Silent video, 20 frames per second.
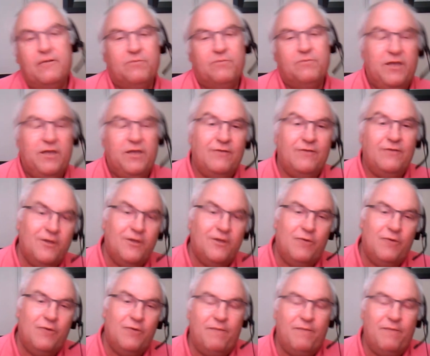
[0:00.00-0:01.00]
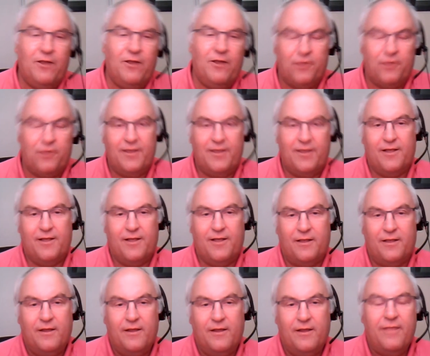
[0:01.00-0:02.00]
me right away by looking at the
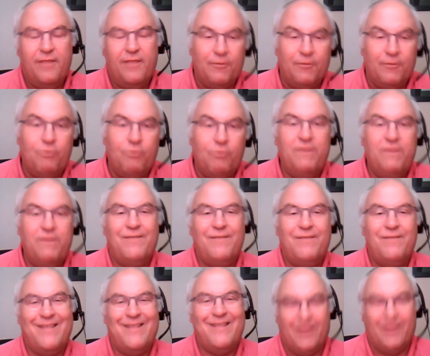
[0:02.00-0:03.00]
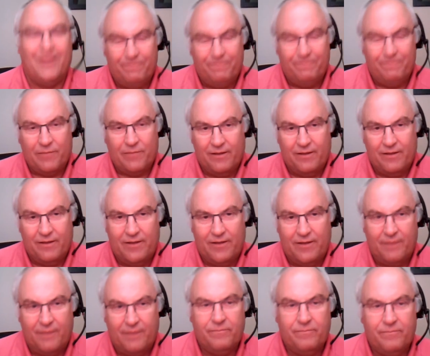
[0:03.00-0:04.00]
colour, there will be vanilla in
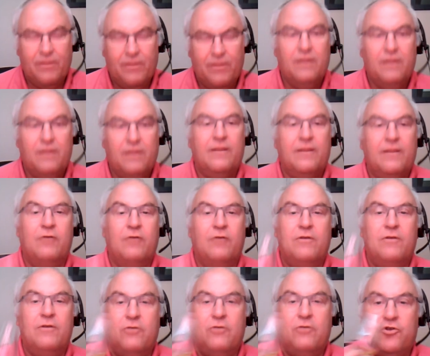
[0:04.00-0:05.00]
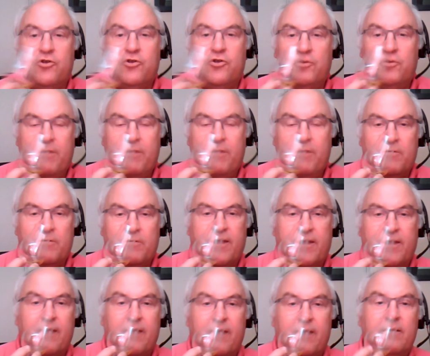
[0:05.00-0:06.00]
here. Now, you should be able to
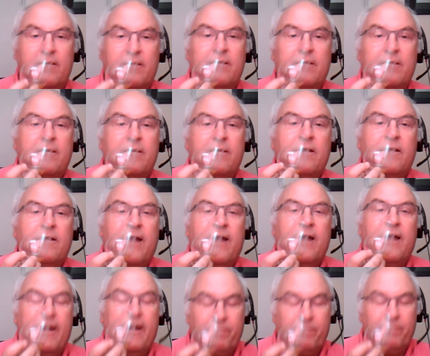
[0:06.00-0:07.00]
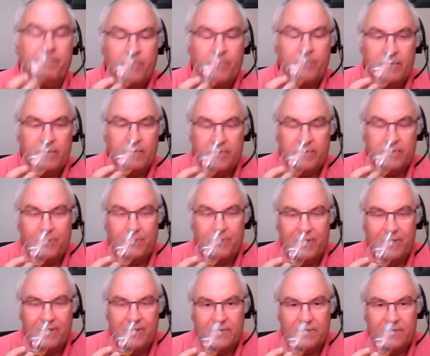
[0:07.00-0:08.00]
get the
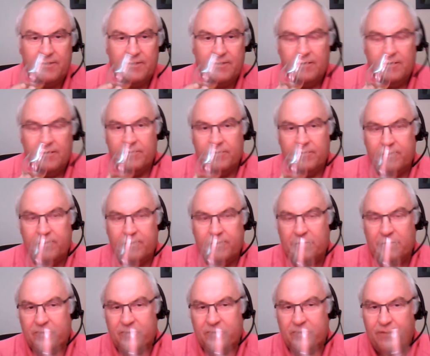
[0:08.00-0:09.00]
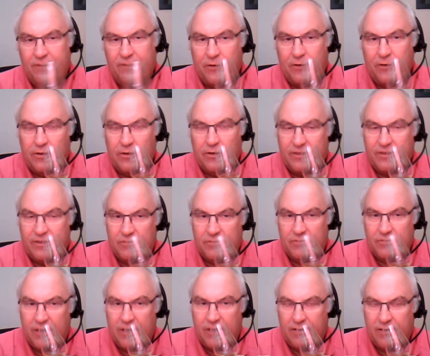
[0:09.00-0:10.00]
sweetness, but sometimes it's difficult. It's
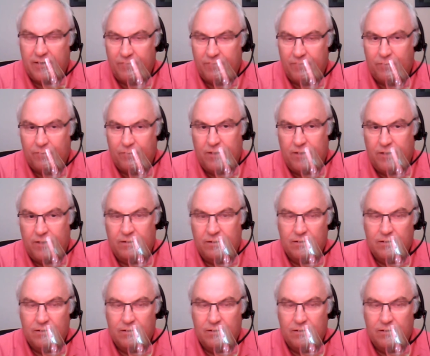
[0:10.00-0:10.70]
subjective between